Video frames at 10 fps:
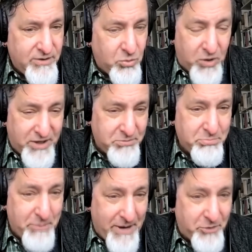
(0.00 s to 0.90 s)

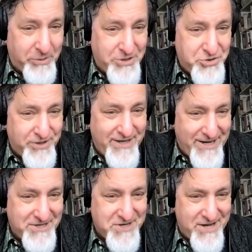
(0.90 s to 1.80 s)
one bioregion
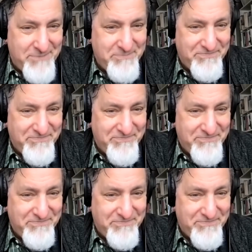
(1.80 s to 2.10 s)
at a time.